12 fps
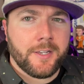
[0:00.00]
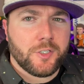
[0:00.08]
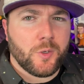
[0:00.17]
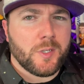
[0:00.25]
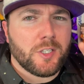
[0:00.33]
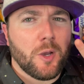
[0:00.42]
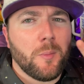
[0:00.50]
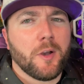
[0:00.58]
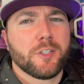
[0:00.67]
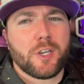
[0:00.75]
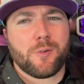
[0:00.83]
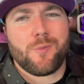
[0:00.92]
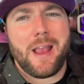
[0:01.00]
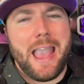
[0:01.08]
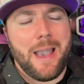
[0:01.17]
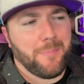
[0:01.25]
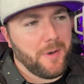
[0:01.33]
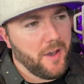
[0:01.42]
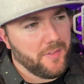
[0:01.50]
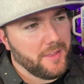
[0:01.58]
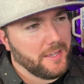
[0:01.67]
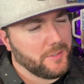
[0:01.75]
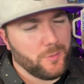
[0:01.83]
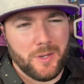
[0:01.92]
So it's almost a wrap on
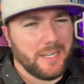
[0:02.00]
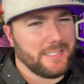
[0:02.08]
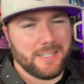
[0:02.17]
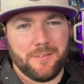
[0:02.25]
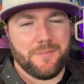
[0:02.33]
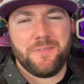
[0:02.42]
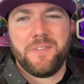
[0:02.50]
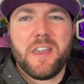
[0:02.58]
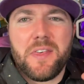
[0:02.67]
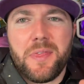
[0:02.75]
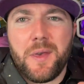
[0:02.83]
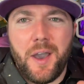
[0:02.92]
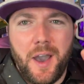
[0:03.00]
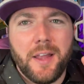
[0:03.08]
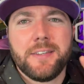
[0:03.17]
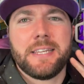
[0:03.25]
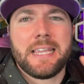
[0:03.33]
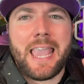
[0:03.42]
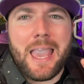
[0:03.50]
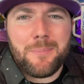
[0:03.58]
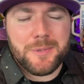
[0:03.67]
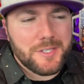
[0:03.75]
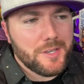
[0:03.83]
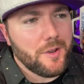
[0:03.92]
this, what is it, fifth hunting
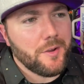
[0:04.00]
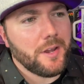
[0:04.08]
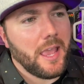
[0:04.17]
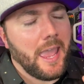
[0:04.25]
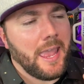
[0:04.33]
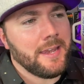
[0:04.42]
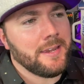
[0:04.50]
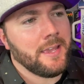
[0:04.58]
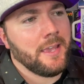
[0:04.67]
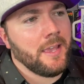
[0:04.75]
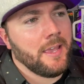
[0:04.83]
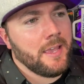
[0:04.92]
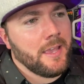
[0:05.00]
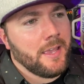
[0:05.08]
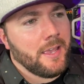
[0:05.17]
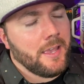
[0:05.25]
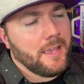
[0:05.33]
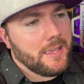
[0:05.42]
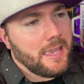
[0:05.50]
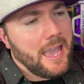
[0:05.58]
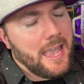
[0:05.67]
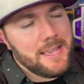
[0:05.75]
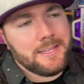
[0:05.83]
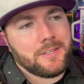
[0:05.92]
episode. And
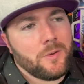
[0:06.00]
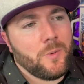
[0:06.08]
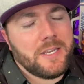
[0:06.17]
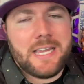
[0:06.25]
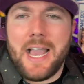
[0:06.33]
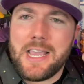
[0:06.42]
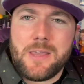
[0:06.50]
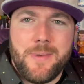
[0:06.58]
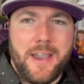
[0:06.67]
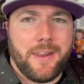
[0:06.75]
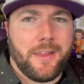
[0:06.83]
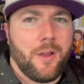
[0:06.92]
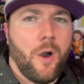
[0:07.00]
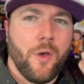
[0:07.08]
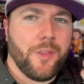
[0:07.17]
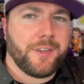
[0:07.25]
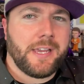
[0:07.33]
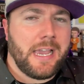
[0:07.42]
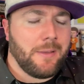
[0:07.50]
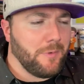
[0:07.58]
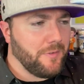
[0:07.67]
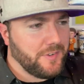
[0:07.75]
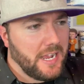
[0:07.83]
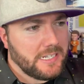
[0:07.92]
guys, we talk about it all the time.
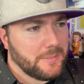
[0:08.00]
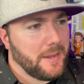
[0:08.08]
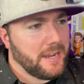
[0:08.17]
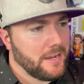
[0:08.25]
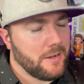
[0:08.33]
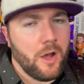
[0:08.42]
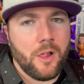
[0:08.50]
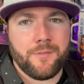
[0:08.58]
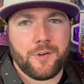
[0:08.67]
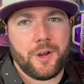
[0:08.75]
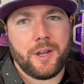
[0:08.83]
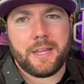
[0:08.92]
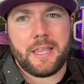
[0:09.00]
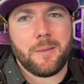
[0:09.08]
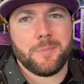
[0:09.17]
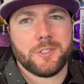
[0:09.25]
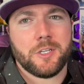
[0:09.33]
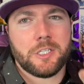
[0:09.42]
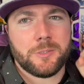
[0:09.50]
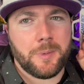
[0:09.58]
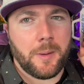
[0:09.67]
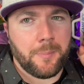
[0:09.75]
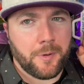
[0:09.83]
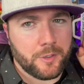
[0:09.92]
We've talked about it in all of our hunting episodes,
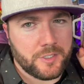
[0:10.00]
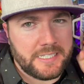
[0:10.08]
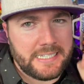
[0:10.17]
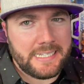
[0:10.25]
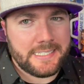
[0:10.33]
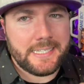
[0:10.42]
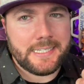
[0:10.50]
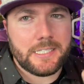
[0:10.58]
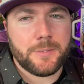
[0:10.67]
but persistence,